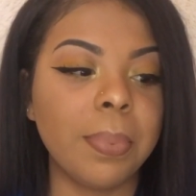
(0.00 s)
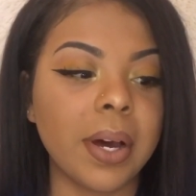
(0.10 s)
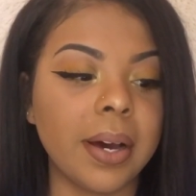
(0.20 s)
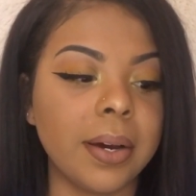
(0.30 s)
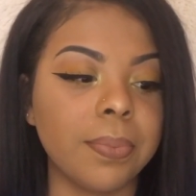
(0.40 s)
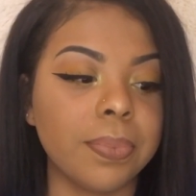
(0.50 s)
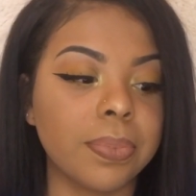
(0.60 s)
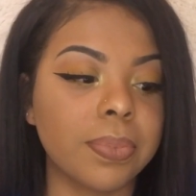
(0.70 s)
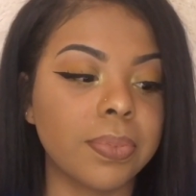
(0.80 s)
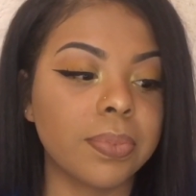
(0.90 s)
But
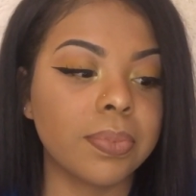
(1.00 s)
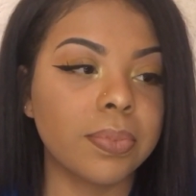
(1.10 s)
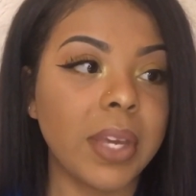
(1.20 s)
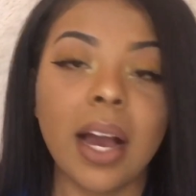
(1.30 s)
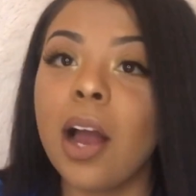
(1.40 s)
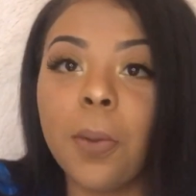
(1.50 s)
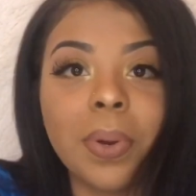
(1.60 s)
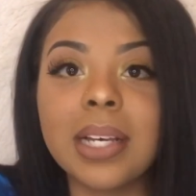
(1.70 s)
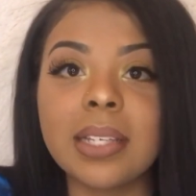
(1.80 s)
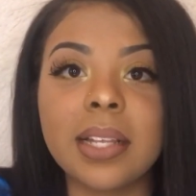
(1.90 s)
yeah, I hope
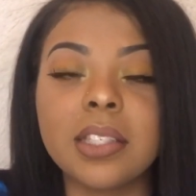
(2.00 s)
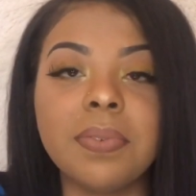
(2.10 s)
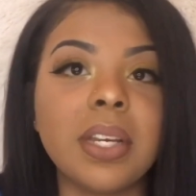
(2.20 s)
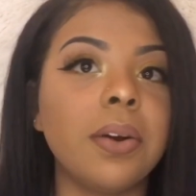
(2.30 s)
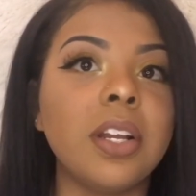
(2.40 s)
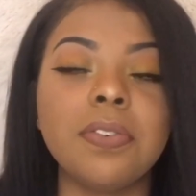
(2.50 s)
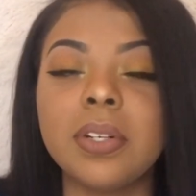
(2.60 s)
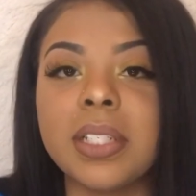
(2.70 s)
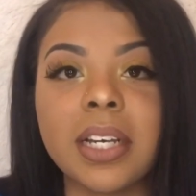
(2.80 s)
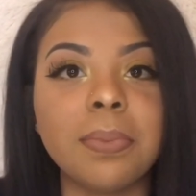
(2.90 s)
you guys liked this video, and if
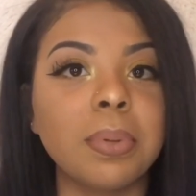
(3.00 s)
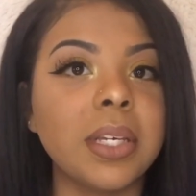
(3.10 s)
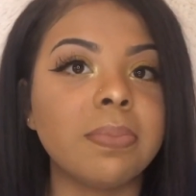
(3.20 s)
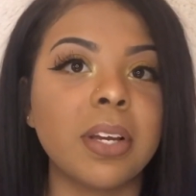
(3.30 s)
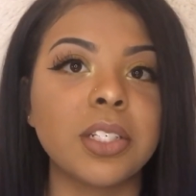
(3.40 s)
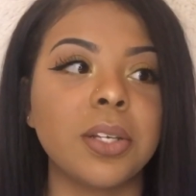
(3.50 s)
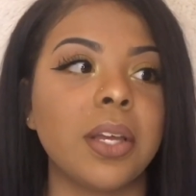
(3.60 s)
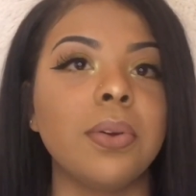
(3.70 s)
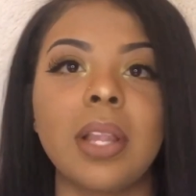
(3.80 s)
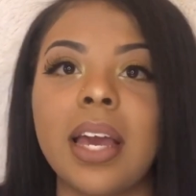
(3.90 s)
you did, please make sure
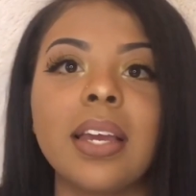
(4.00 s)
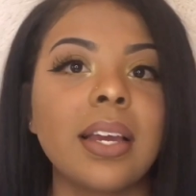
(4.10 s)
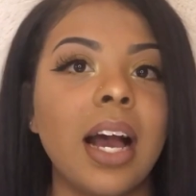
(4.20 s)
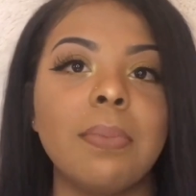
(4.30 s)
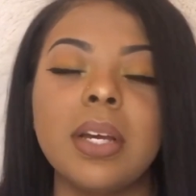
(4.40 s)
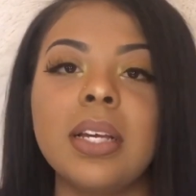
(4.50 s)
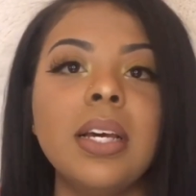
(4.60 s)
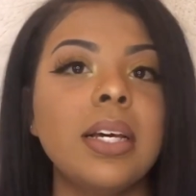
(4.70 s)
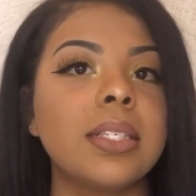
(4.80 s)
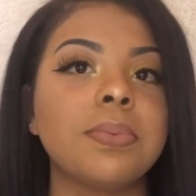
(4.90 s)
that you like, comment,
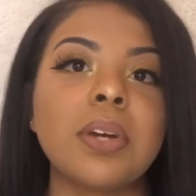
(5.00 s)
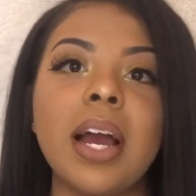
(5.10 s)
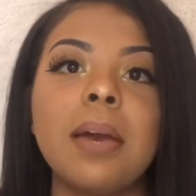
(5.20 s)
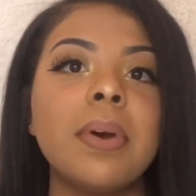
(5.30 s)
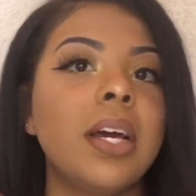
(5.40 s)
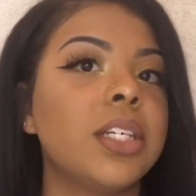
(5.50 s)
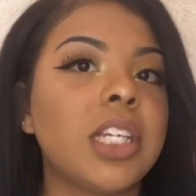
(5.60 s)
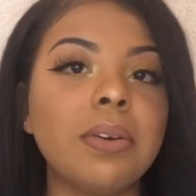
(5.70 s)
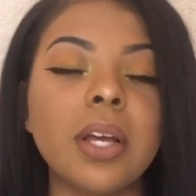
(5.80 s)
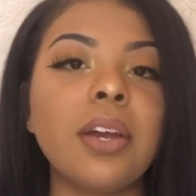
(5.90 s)
subscribe,
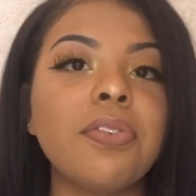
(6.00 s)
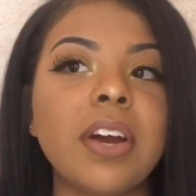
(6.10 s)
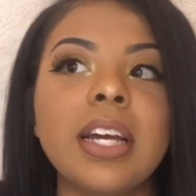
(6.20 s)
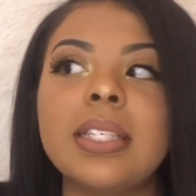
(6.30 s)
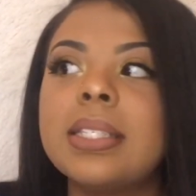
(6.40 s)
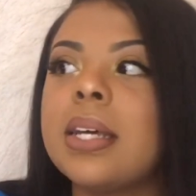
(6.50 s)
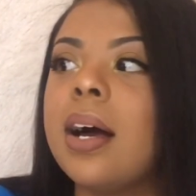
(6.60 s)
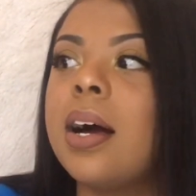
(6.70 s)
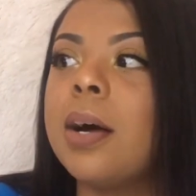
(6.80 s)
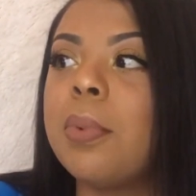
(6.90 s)
share with all your friends,
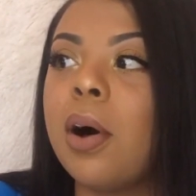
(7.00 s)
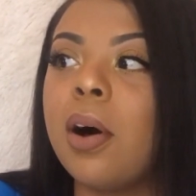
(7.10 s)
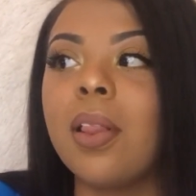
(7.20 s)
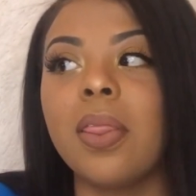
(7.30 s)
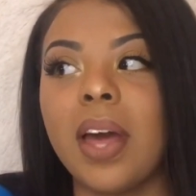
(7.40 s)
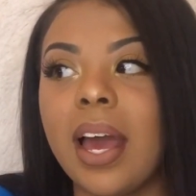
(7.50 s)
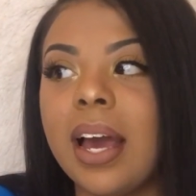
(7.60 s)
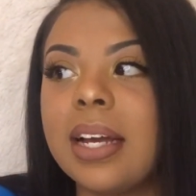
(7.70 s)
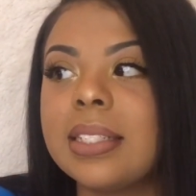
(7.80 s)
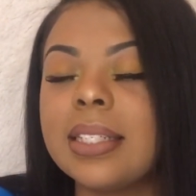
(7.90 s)
all
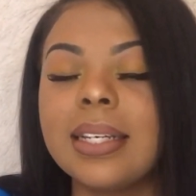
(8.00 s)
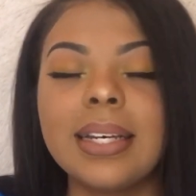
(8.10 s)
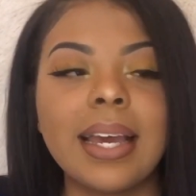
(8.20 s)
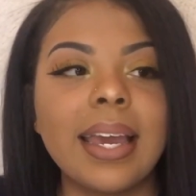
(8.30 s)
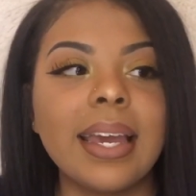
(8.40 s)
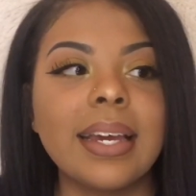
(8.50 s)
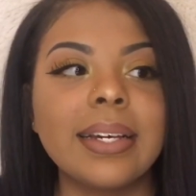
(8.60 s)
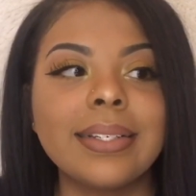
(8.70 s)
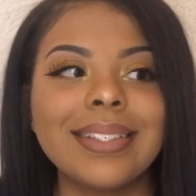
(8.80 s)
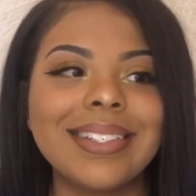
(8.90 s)
that,
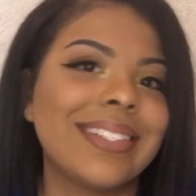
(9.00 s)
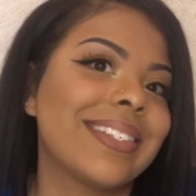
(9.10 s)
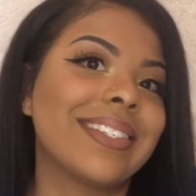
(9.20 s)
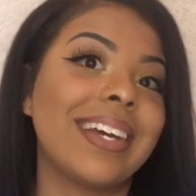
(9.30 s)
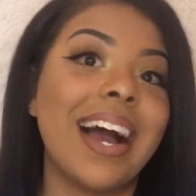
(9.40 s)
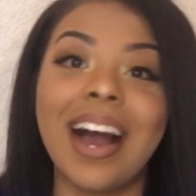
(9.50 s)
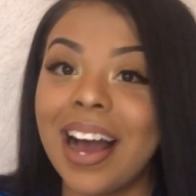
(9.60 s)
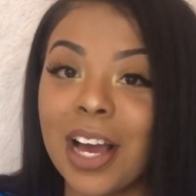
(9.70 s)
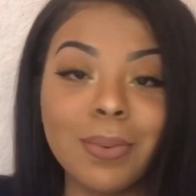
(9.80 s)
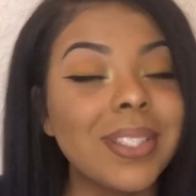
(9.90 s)
and
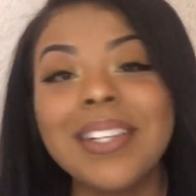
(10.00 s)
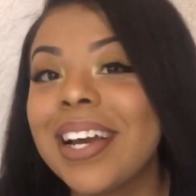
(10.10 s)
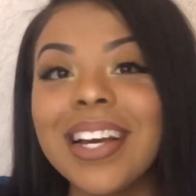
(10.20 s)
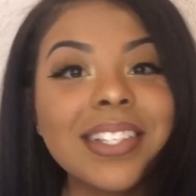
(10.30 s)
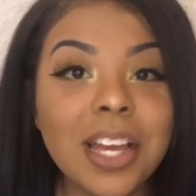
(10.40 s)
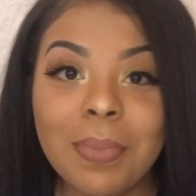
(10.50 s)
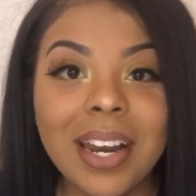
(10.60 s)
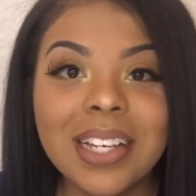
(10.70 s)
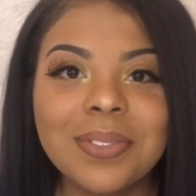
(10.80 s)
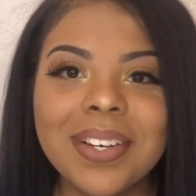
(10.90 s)
I will see you guys in my
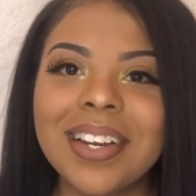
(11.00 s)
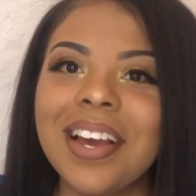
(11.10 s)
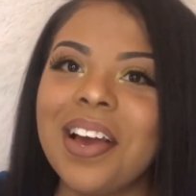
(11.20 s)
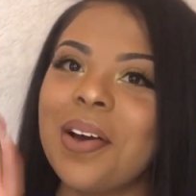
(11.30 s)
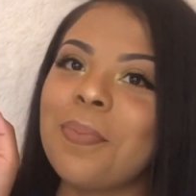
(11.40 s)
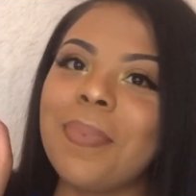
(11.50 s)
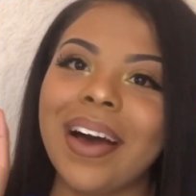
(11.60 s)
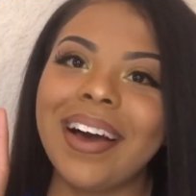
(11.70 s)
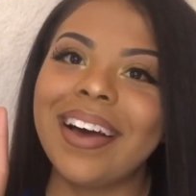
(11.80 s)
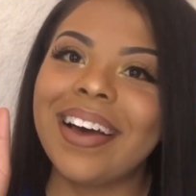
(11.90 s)
next one.
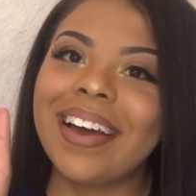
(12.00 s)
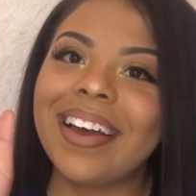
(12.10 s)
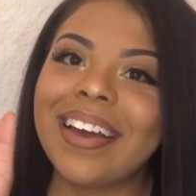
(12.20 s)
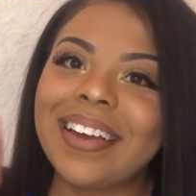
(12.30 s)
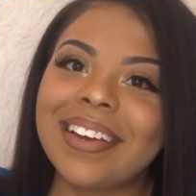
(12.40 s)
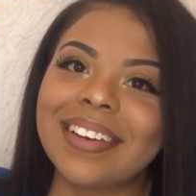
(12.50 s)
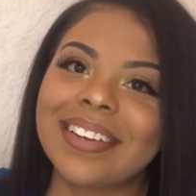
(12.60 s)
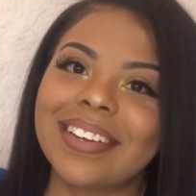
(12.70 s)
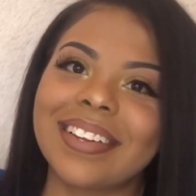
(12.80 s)
Bye!